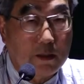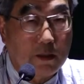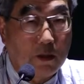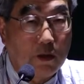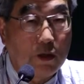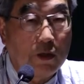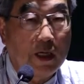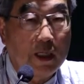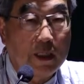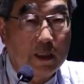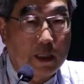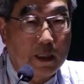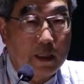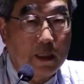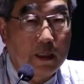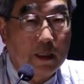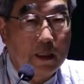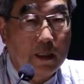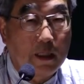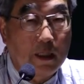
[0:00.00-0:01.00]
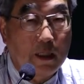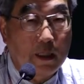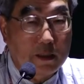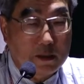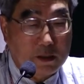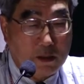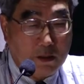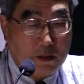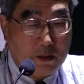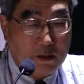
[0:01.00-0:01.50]
already.
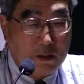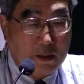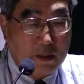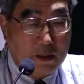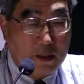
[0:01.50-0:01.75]
So